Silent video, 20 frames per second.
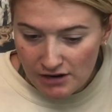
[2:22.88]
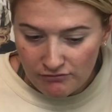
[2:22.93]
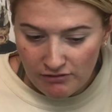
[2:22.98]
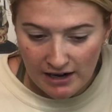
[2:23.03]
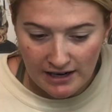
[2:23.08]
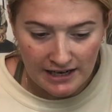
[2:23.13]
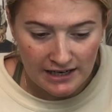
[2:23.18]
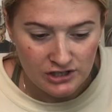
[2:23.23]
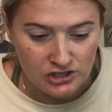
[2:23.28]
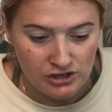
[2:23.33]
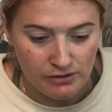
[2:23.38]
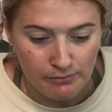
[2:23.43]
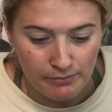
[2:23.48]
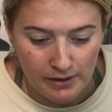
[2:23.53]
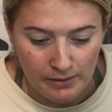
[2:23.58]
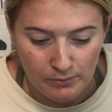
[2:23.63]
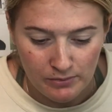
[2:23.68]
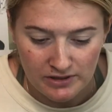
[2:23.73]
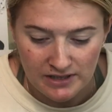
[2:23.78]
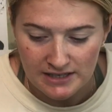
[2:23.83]
Right, let's jump
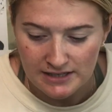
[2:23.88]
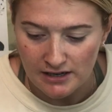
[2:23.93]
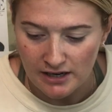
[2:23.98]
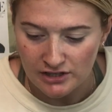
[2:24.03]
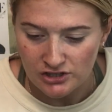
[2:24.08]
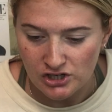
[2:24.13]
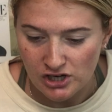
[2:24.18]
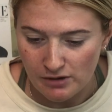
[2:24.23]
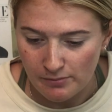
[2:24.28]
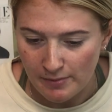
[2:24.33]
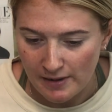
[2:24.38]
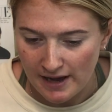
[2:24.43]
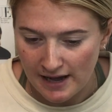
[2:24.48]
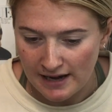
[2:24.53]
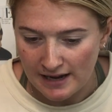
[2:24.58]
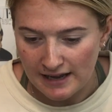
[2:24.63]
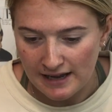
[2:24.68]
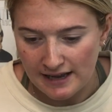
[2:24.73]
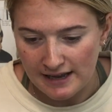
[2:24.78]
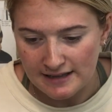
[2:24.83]
in with these eyeshadow
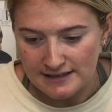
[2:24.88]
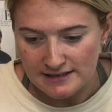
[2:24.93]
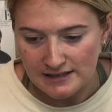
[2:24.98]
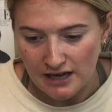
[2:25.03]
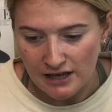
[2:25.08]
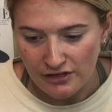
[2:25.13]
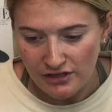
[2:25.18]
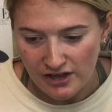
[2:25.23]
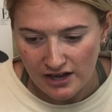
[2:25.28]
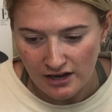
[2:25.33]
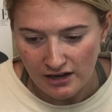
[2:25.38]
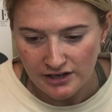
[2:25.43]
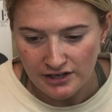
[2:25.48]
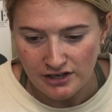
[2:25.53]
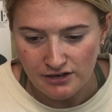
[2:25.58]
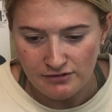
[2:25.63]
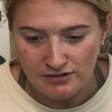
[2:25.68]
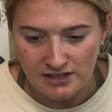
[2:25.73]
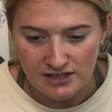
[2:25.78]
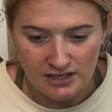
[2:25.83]
palettes. I think I
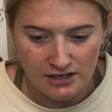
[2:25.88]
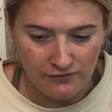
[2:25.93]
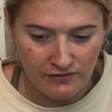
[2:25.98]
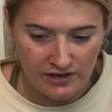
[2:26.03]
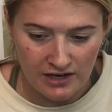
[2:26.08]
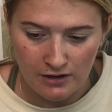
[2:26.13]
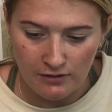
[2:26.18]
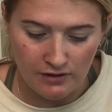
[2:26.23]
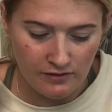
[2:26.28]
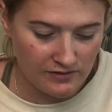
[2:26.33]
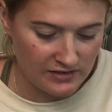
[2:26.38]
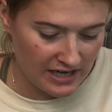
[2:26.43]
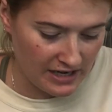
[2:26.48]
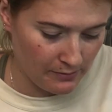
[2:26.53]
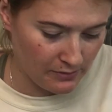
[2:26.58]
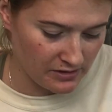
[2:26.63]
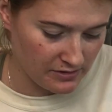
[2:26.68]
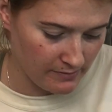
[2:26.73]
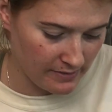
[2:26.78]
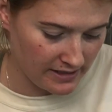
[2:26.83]
used this in a video the other day,
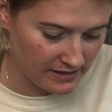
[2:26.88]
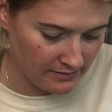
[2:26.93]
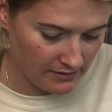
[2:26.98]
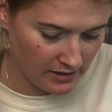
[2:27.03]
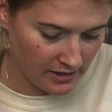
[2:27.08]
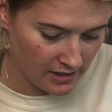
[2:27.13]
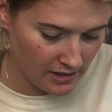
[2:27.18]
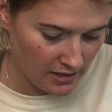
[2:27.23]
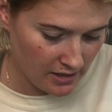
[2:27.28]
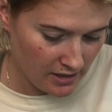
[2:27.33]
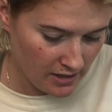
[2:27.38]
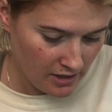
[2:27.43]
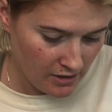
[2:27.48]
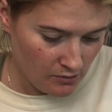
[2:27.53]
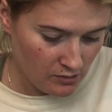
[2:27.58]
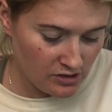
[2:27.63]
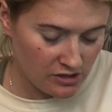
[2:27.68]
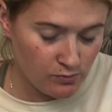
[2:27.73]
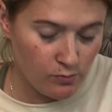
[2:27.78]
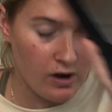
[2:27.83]
which makes me,
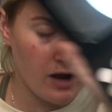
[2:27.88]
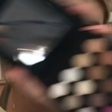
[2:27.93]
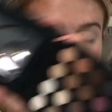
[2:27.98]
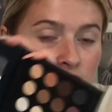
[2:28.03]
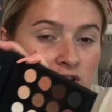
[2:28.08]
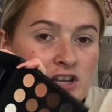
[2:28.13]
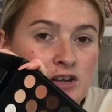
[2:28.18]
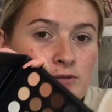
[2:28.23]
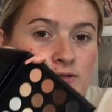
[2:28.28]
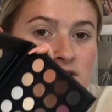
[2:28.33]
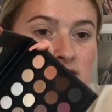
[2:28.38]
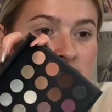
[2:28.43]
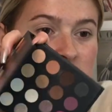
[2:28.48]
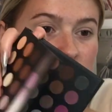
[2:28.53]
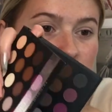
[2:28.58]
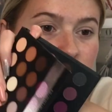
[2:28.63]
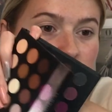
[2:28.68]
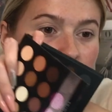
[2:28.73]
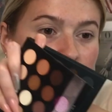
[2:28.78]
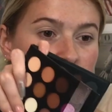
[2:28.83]
which is why I want to use this
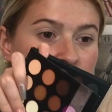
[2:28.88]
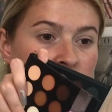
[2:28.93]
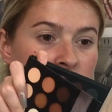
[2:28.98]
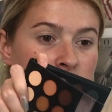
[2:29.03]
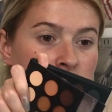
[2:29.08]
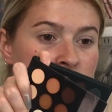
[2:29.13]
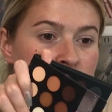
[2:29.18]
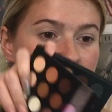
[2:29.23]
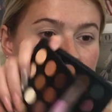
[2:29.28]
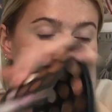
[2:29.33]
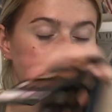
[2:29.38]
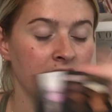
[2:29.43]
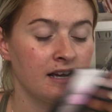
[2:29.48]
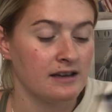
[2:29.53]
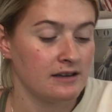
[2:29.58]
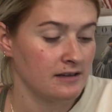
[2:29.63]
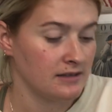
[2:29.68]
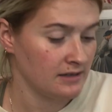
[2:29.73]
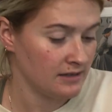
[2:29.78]
because I've never used it.